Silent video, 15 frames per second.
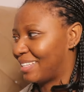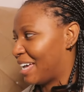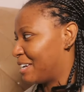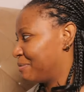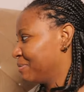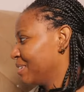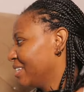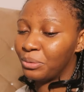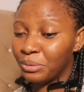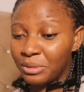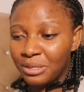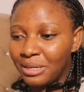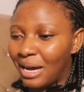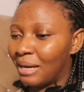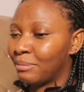time.
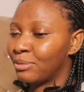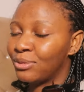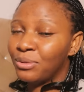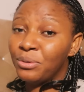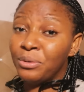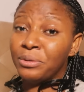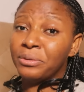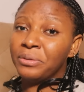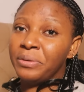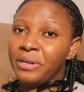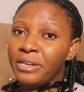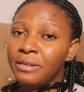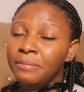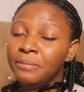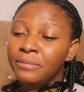Cook. I'm so
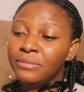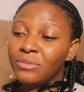hungry.